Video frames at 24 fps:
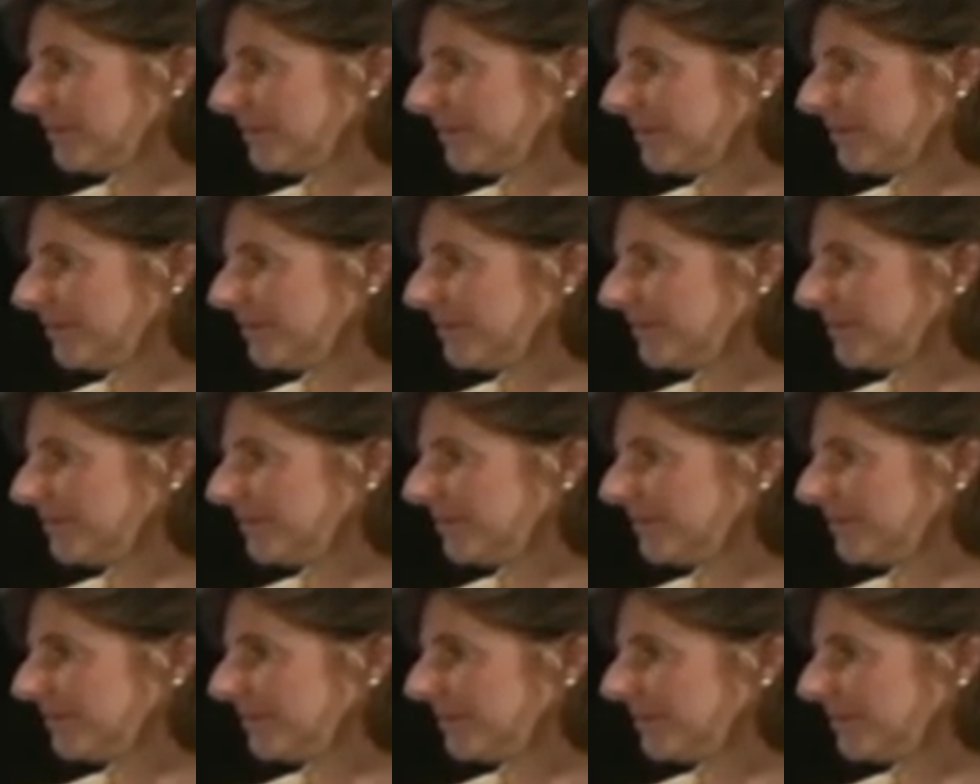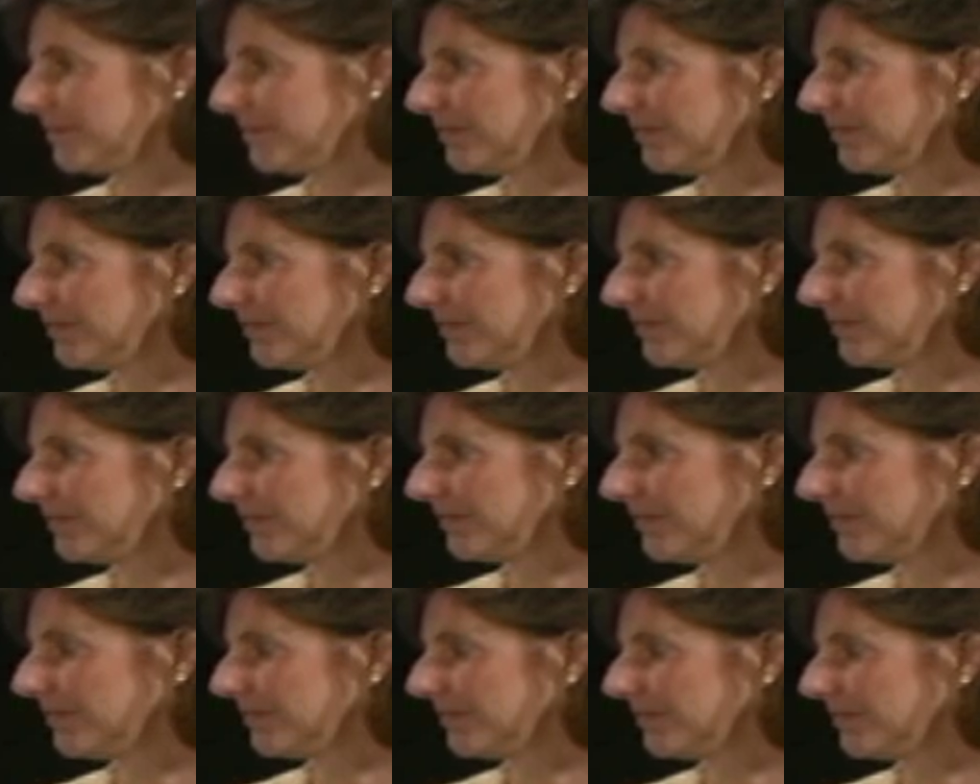
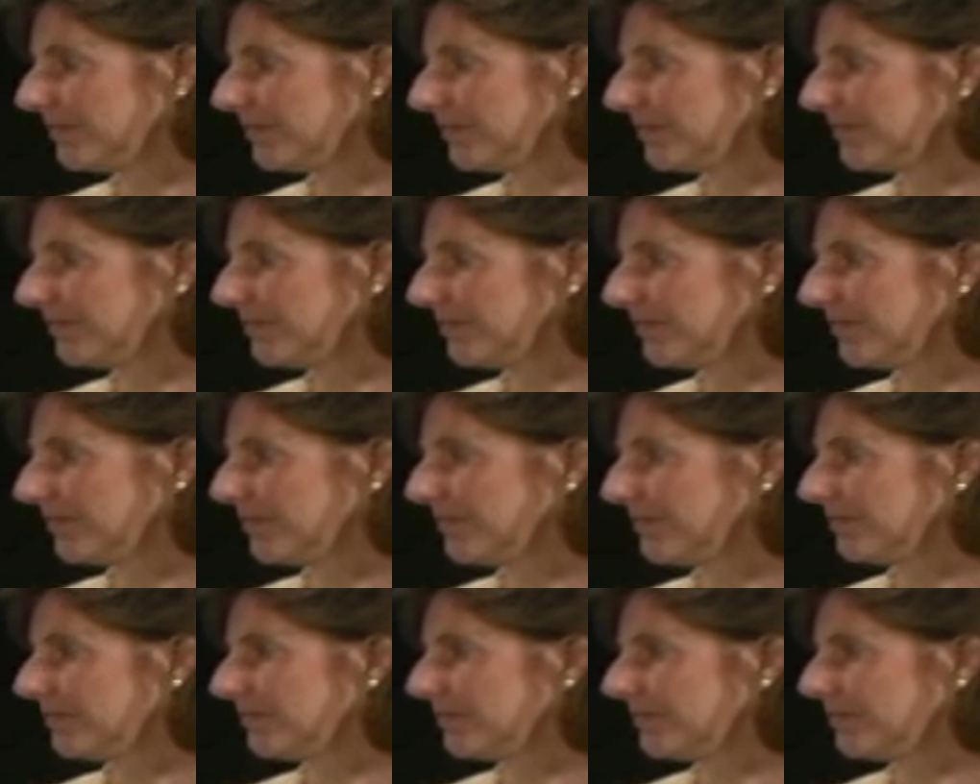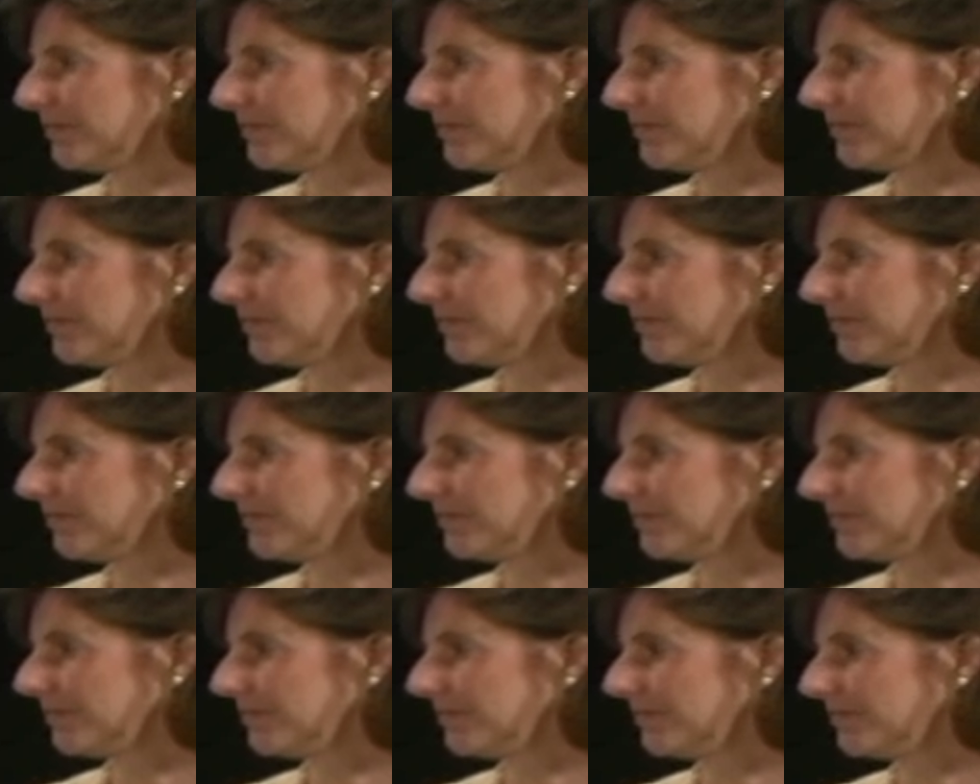
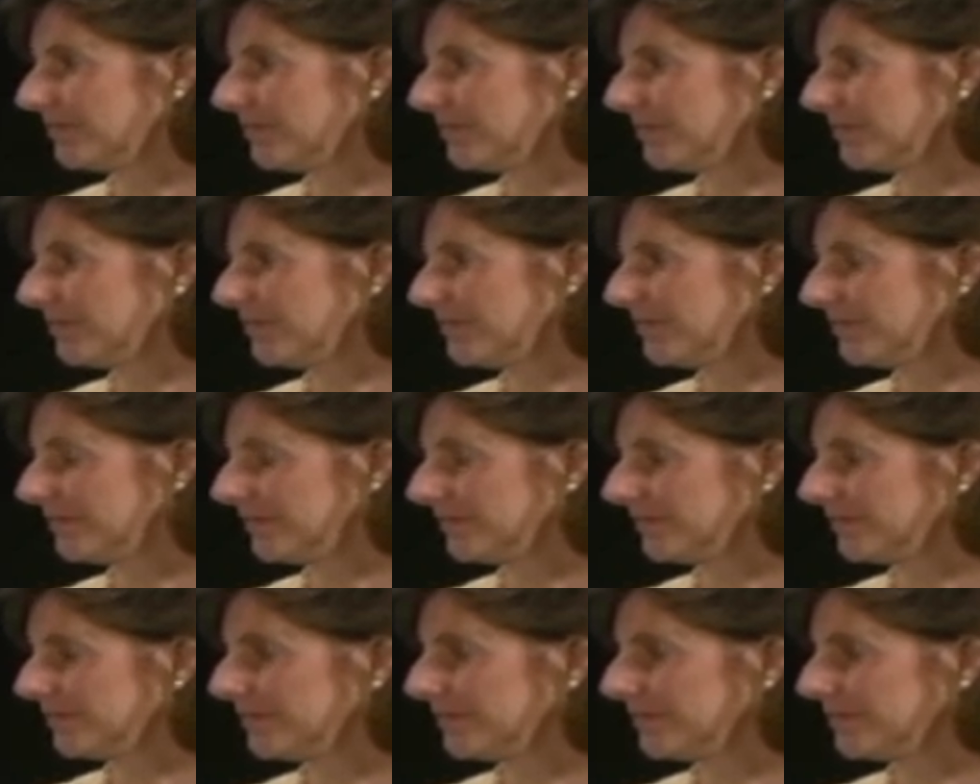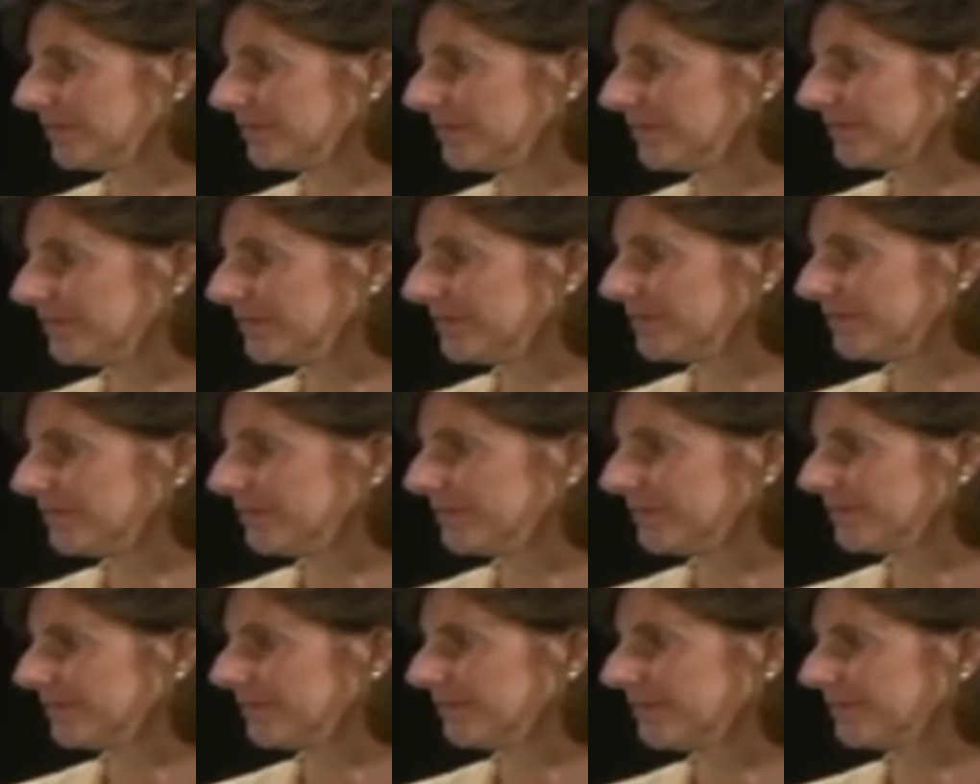
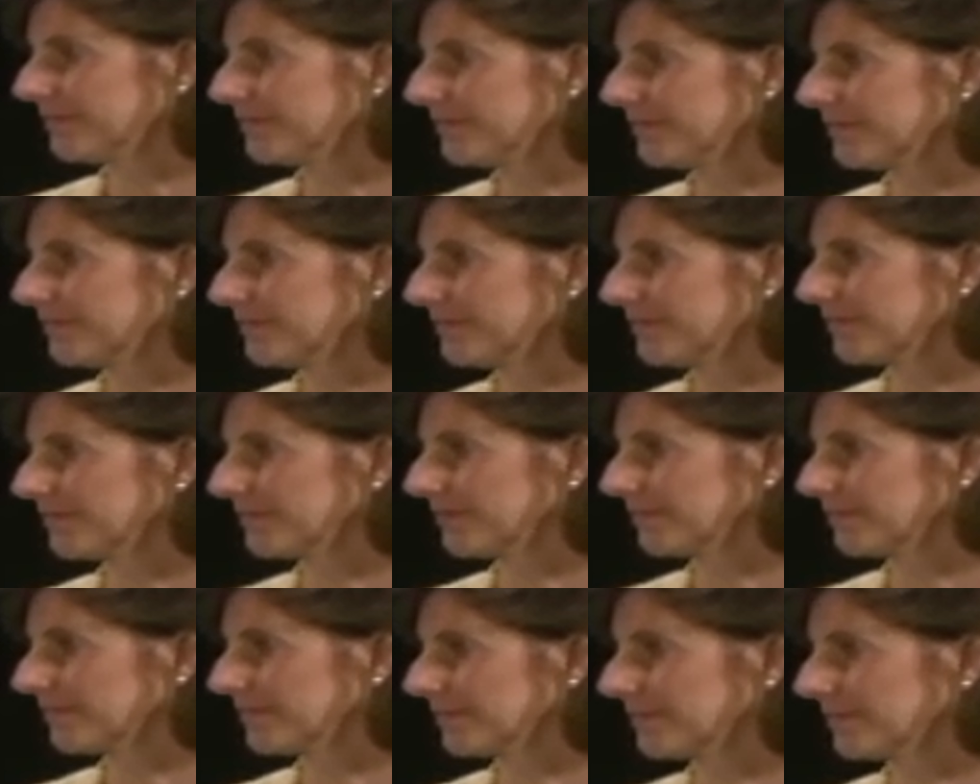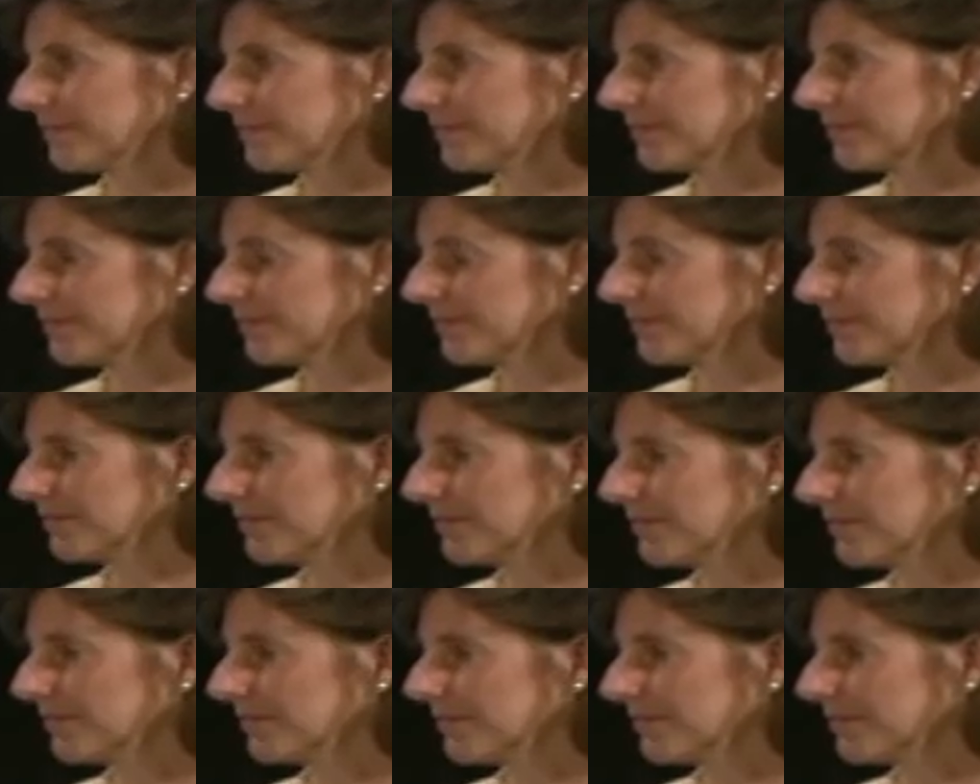
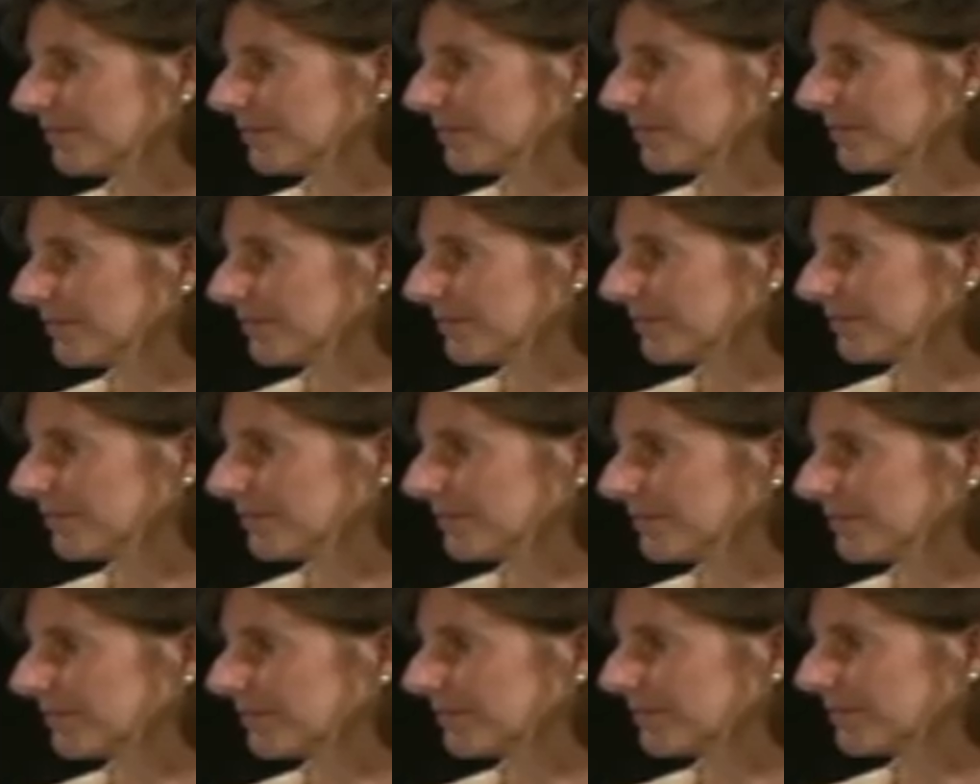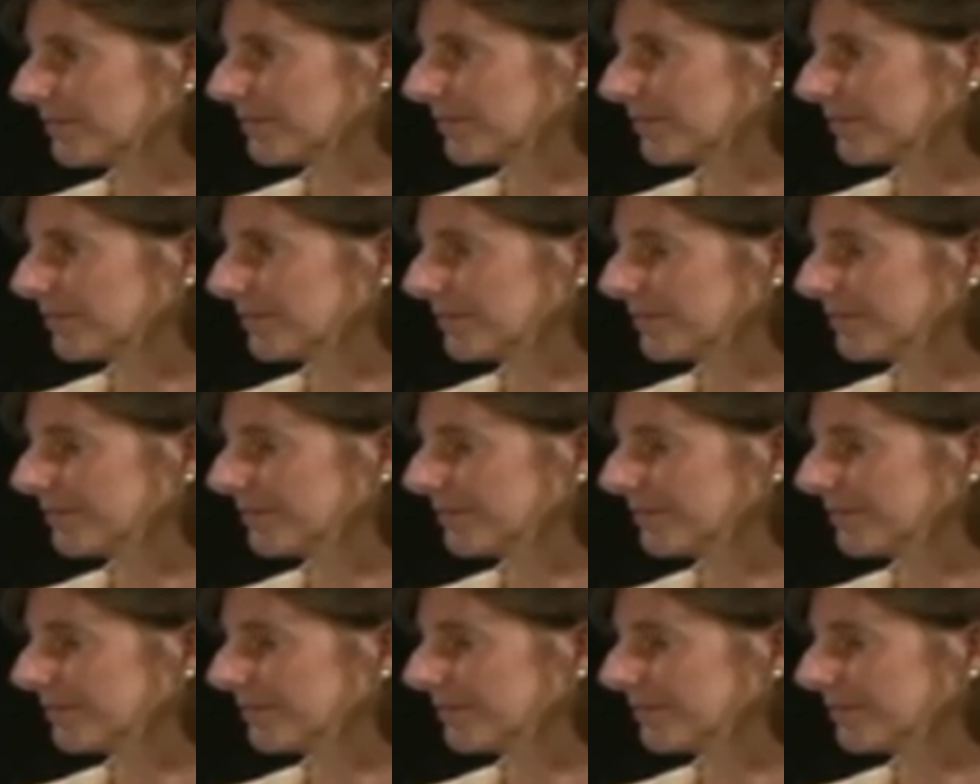The person shown says nothing.